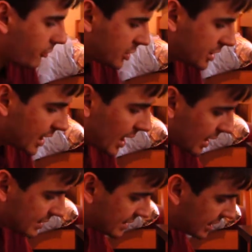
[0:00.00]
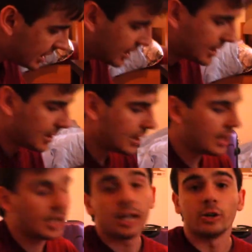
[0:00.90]

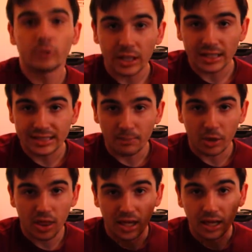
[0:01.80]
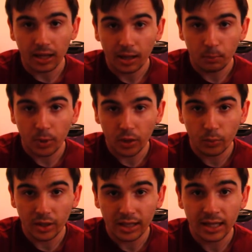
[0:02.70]
socks, really simple thing. Put
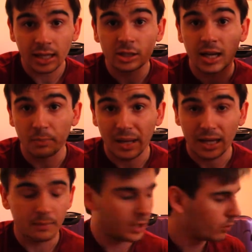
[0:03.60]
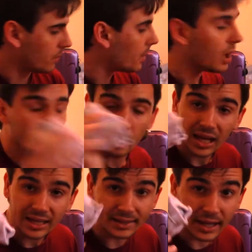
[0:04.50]
one in another and make them into a ball.
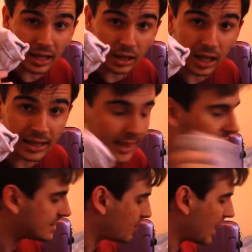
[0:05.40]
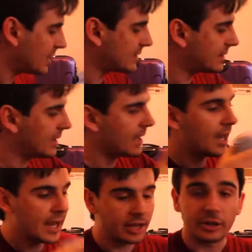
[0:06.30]
You take a lot less space,
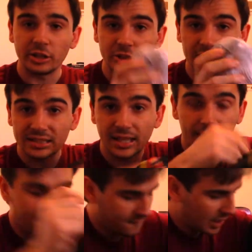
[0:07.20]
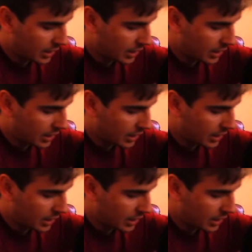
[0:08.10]
you can just fill it